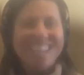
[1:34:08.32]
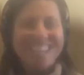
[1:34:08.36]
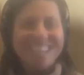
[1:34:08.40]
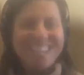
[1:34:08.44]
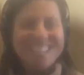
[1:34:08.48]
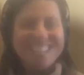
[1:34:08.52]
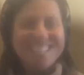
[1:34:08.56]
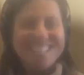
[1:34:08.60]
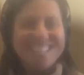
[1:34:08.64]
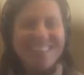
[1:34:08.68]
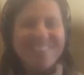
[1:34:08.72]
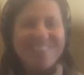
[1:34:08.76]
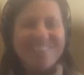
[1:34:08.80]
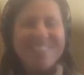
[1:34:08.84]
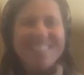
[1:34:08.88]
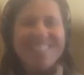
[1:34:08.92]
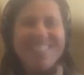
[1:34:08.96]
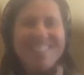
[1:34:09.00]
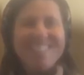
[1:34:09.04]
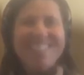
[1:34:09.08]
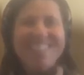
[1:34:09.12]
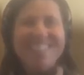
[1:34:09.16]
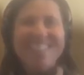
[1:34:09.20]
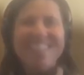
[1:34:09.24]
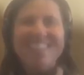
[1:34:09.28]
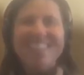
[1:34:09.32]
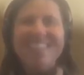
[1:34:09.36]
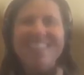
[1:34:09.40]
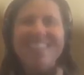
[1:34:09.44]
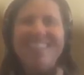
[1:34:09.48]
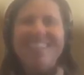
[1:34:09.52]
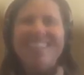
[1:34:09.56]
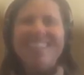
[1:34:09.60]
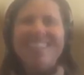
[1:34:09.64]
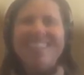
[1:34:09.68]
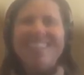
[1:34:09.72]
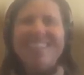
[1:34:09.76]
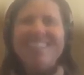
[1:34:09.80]
second stepsister
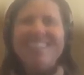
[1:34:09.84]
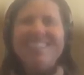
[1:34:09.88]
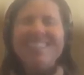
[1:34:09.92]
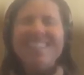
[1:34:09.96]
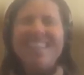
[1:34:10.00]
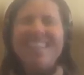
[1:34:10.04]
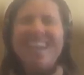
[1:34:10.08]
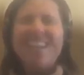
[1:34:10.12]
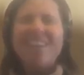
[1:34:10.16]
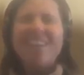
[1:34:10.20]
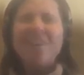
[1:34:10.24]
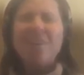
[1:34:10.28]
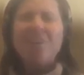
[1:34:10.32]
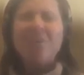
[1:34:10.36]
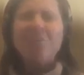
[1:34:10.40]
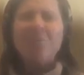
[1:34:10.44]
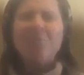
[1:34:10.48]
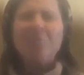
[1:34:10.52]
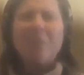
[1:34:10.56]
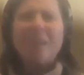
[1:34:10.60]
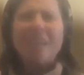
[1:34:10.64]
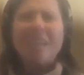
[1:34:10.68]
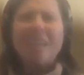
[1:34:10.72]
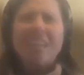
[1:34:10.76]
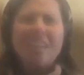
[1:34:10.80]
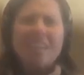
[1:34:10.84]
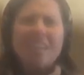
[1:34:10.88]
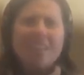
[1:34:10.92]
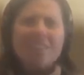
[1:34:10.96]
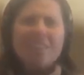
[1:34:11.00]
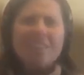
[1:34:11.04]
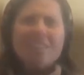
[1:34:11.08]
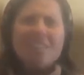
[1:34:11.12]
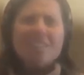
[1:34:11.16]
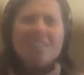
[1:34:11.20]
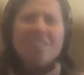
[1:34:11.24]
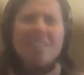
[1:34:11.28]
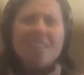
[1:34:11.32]
is like, "Oh, my
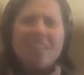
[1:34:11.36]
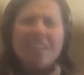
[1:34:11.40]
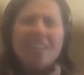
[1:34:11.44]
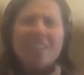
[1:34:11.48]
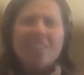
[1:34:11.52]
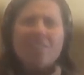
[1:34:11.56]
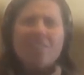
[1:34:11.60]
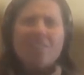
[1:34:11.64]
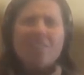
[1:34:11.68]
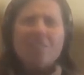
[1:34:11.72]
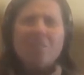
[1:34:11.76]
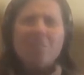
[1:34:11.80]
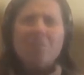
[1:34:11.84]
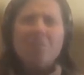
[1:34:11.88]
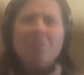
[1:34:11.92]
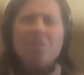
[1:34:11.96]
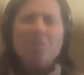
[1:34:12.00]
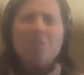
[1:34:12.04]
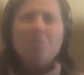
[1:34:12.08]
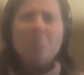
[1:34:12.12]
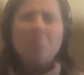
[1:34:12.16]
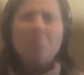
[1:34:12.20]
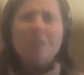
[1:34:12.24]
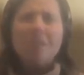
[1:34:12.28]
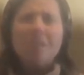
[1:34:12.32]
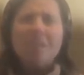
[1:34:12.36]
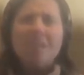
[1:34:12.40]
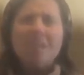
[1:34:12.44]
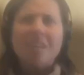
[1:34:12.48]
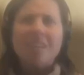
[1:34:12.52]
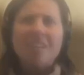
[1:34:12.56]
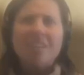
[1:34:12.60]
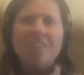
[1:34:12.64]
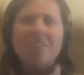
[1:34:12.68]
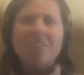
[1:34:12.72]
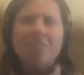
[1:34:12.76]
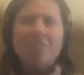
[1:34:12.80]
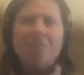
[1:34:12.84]
heel is like too
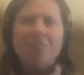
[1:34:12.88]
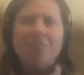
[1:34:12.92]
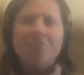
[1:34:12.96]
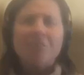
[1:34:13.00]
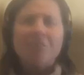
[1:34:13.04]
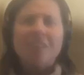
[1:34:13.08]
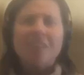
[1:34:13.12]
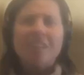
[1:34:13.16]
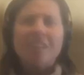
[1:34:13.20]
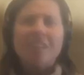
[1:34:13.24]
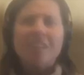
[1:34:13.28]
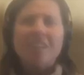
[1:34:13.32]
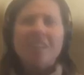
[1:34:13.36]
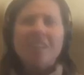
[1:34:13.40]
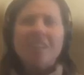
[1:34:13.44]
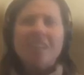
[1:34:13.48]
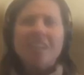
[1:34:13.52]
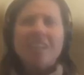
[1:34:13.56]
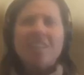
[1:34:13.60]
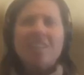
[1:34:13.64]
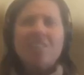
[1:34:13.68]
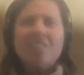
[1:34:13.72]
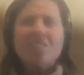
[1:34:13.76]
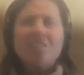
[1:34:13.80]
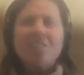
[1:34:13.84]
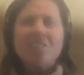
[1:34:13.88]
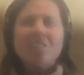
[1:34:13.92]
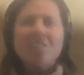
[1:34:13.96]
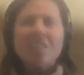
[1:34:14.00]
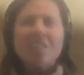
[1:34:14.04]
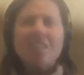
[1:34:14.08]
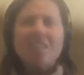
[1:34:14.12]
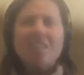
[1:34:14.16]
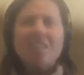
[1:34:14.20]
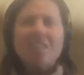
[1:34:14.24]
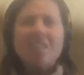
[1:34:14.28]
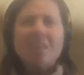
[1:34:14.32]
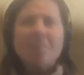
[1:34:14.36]
big, you know, to fit." And so
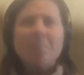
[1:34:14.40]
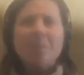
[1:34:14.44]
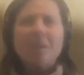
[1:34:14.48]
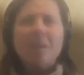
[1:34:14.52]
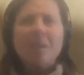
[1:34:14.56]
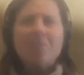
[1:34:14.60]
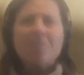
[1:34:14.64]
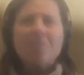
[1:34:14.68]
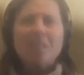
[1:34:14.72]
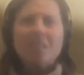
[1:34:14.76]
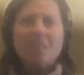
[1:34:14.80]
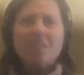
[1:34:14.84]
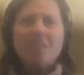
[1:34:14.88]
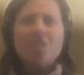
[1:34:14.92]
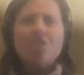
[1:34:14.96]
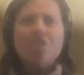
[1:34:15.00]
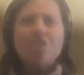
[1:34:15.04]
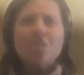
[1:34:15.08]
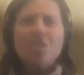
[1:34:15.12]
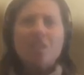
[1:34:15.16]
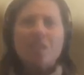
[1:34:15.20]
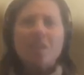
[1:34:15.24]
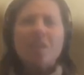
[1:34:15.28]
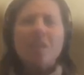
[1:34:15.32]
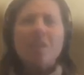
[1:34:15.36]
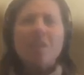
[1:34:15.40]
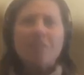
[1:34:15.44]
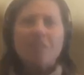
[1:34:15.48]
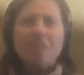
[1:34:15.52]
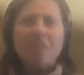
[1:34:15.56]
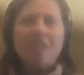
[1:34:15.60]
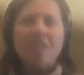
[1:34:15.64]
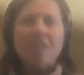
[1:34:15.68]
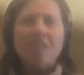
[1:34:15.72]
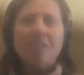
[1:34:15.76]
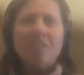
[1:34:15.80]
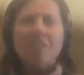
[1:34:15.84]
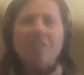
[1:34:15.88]
the stepmom's like, "Let's just cut off the
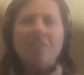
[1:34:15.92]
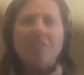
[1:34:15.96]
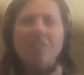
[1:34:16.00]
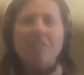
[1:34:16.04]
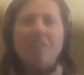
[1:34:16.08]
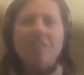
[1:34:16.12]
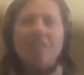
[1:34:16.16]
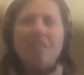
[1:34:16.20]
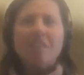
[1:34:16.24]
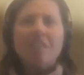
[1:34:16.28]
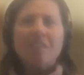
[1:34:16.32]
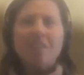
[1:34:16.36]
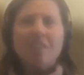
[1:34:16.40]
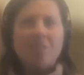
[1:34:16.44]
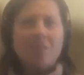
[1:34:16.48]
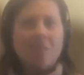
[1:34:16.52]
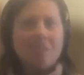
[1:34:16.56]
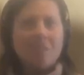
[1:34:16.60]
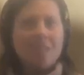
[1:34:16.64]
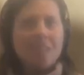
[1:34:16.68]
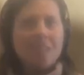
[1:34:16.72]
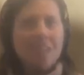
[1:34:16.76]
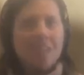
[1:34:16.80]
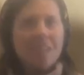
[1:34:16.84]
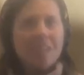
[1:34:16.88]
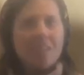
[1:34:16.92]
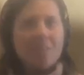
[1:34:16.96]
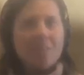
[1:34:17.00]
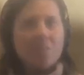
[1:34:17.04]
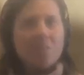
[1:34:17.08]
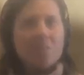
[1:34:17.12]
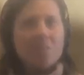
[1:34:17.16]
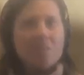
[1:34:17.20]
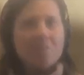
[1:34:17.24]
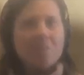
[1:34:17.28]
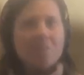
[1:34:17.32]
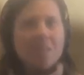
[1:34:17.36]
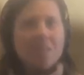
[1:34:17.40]
heel." You know, and again,
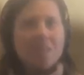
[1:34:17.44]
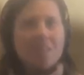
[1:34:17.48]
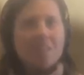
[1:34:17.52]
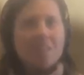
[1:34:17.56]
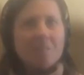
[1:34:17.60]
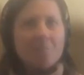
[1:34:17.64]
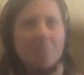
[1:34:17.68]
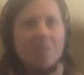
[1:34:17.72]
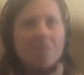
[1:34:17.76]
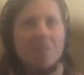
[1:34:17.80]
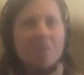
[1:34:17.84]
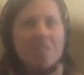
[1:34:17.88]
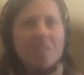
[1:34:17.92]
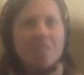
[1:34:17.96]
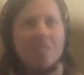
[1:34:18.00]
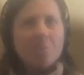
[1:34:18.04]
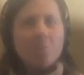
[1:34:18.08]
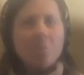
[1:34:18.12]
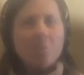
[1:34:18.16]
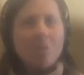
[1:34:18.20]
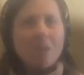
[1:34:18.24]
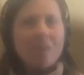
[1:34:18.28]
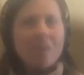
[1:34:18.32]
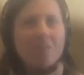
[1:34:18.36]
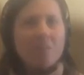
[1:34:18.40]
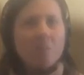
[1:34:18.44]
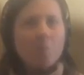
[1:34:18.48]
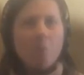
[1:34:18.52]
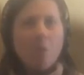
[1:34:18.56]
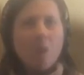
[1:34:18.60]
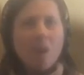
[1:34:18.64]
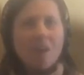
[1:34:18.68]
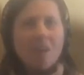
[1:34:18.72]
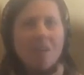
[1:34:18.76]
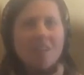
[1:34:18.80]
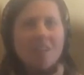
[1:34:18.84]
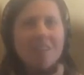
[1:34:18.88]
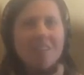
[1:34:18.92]
once you're married to the prince, you won't have to
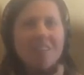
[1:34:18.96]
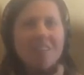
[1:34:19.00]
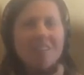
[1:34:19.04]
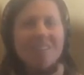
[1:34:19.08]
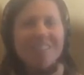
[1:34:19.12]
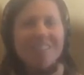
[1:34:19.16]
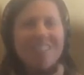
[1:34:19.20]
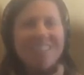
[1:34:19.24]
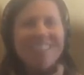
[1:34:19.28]
walk.